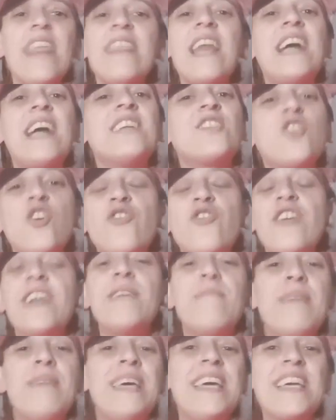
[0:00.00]
That's
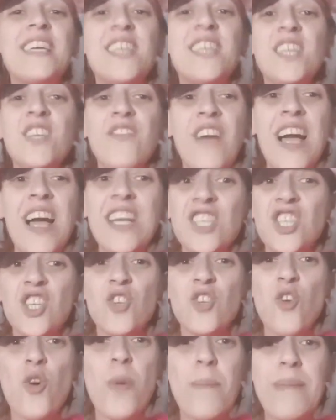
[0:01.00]
alright, Megan, you've
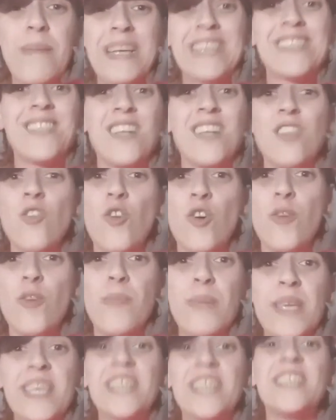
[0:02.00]
actually not missed a
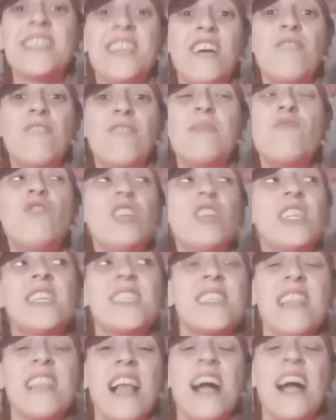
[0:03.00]
lot, because I've been really
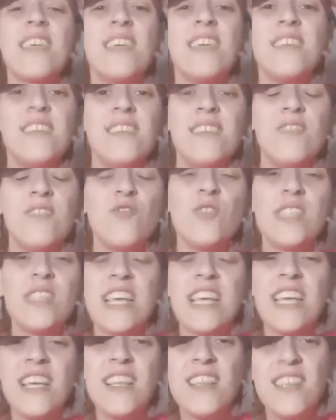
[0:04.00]
slacking on
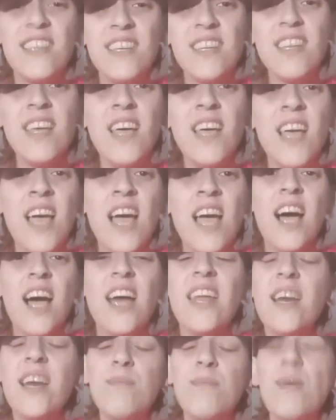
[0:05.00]
cycling
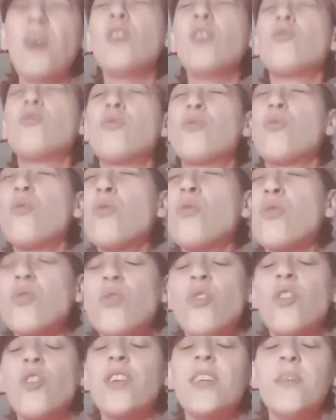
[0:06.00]
and I'm so
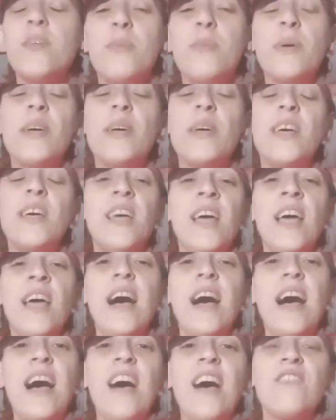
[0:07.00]
sorry, but
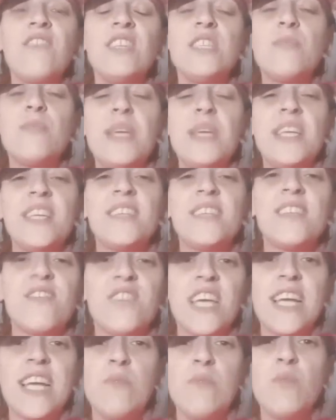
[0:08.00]
I have these periods of
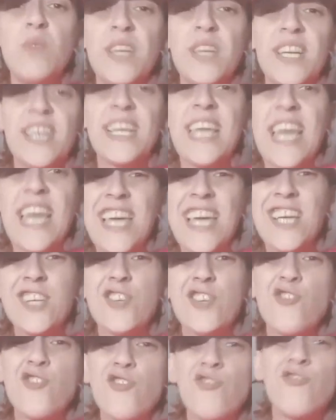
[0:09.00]
time where I get
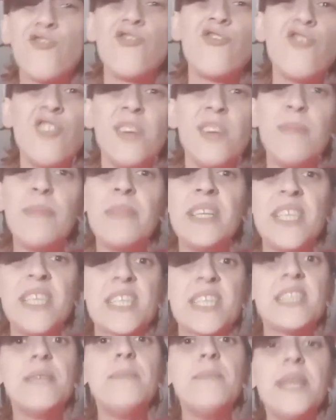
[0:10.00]
extremely
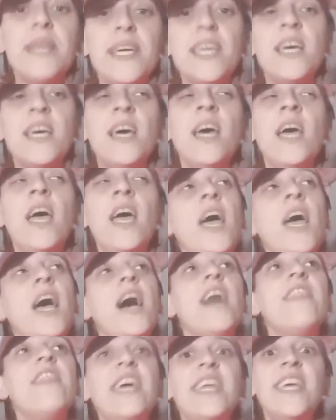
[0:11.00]
sleepy,
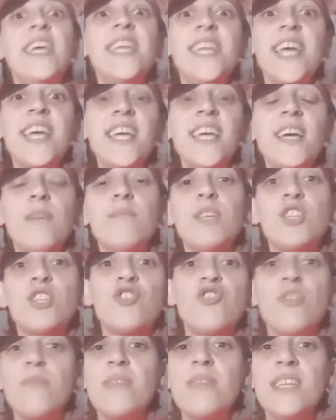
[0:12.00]
and then at night I'm
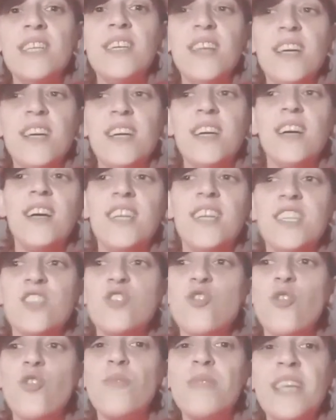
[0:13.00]
extremely
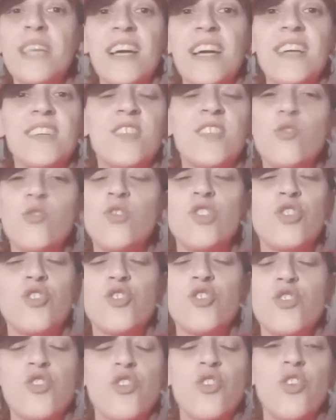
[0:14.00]
insomniac, so it's
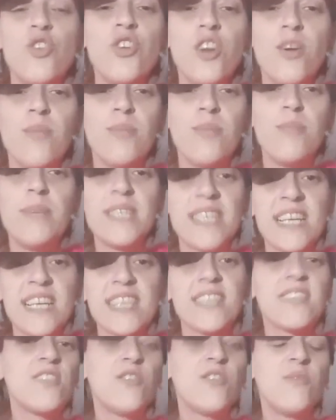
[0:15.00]
screwing up my
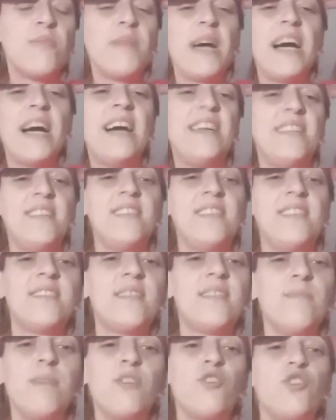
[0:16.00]
system and
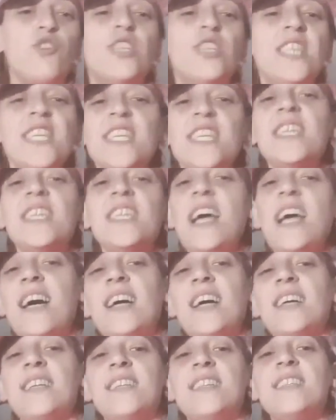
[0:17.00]
my routine,
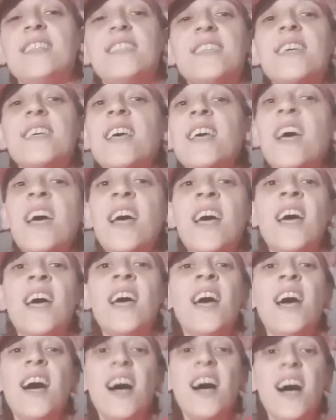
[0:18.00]
and
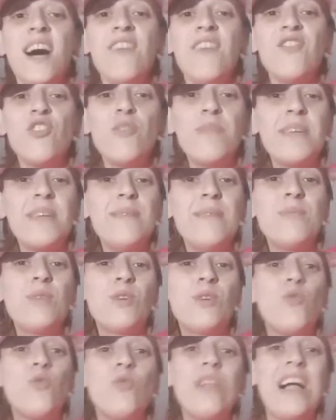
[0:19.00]
I've not been able to
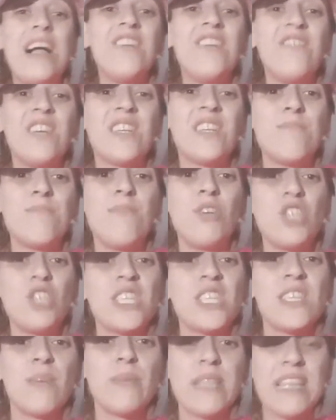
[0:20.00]
go live as much
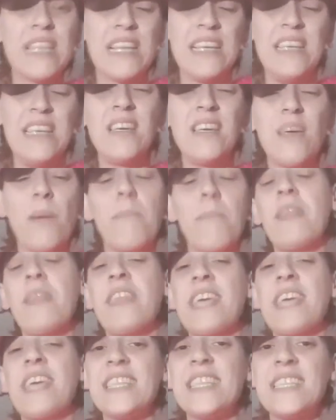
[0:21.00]
as I would like. But the
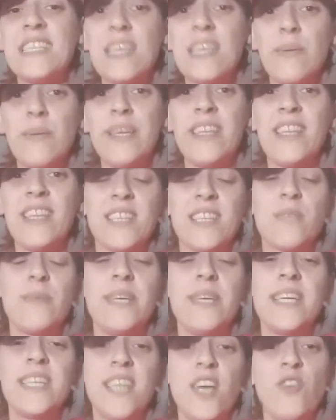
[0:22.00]
kids are away this
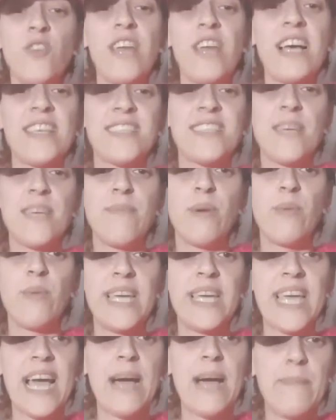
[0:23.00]
week now, that's them away
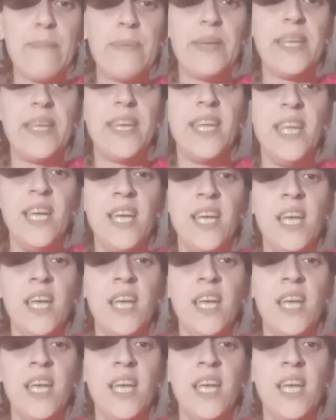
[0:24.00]
camping,